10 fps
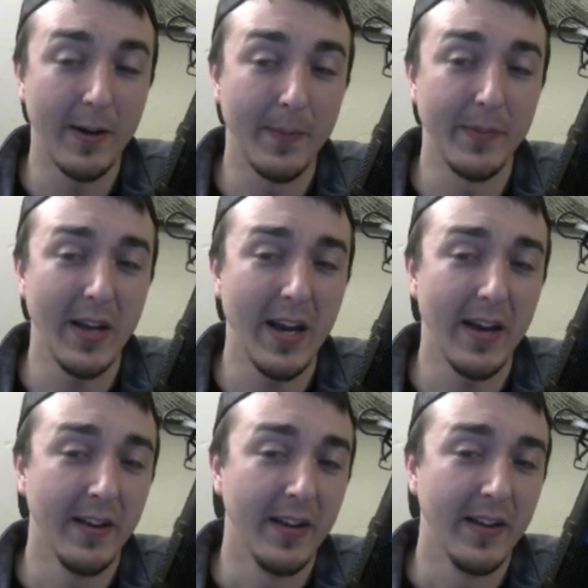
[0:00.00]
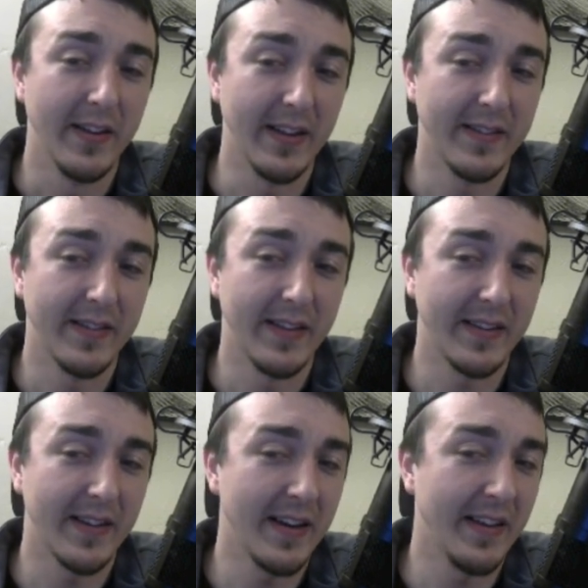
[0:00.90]
yeah, that's
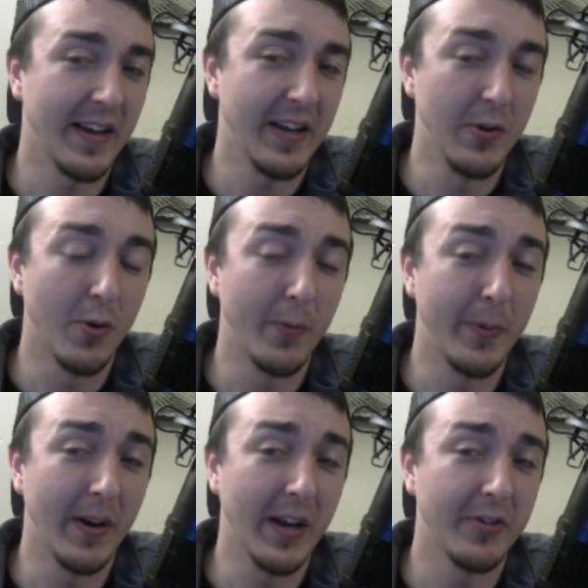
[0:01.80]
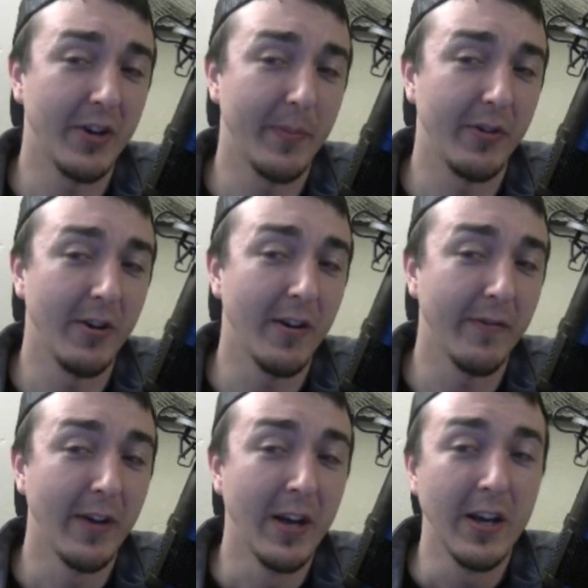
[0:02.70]
kind of that. You hope your hand traps
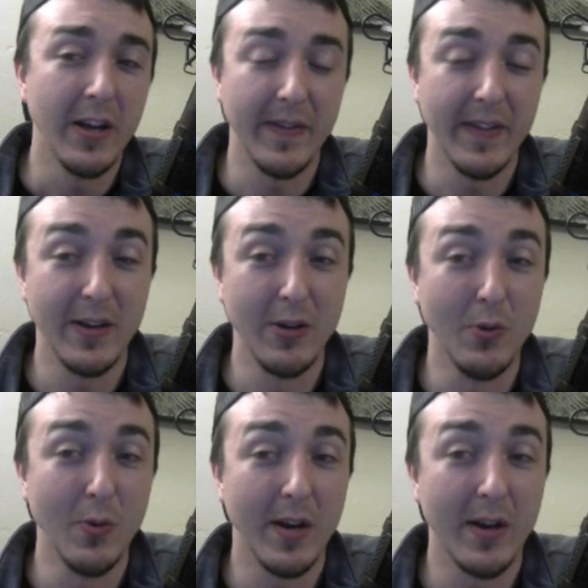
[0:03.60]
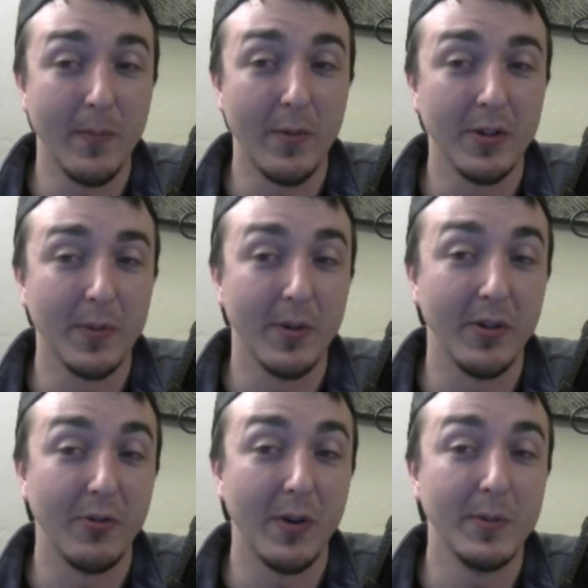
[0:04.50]
enough, and then you end on multiple
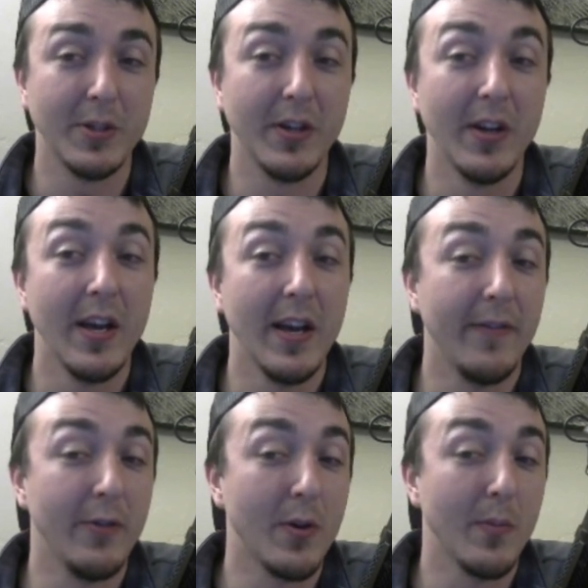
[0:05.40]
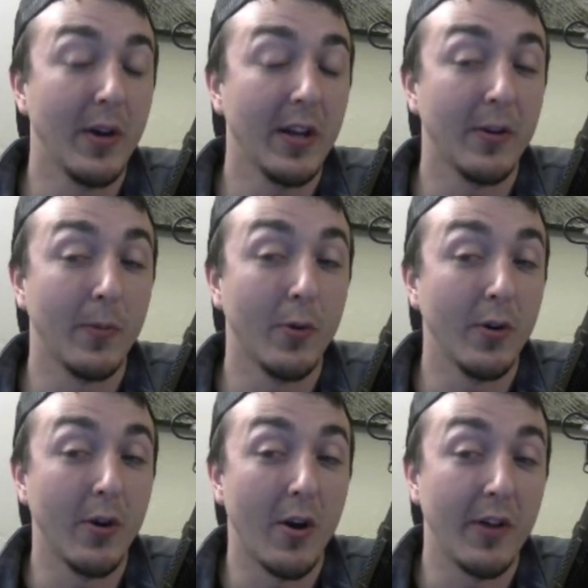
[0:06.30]
disruption. If you can break their
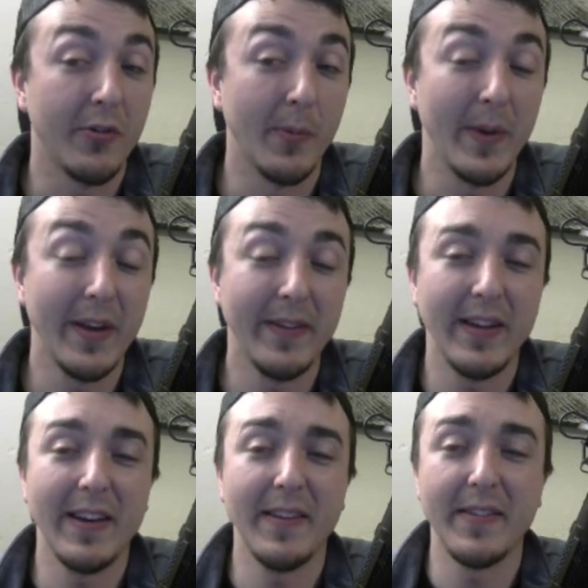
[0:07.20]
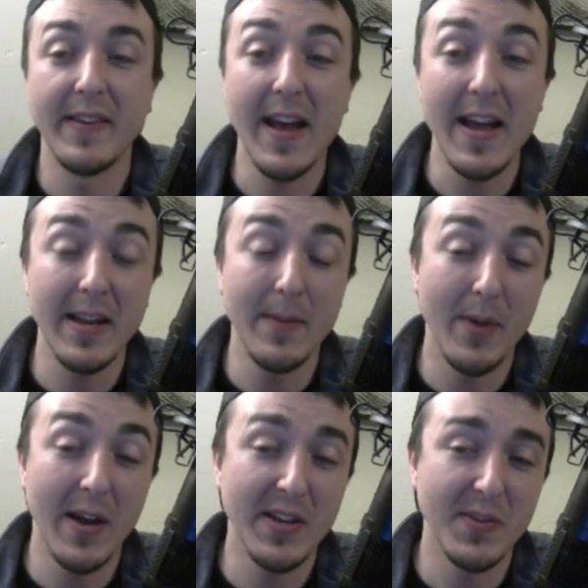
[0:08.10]
board, awesome, amazing. It is not
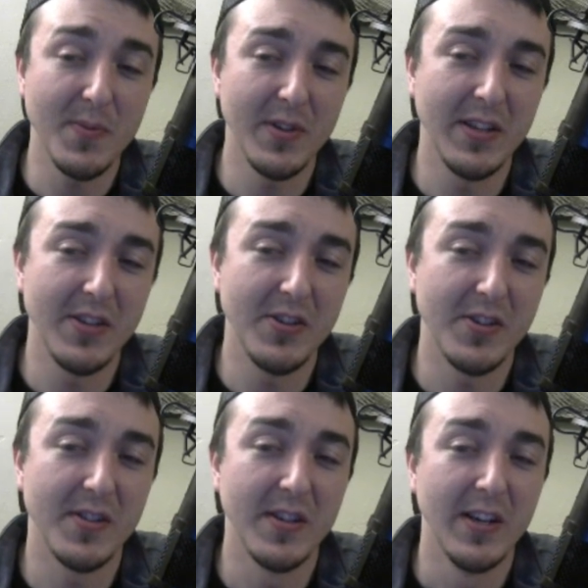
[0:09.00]
impossible, it's just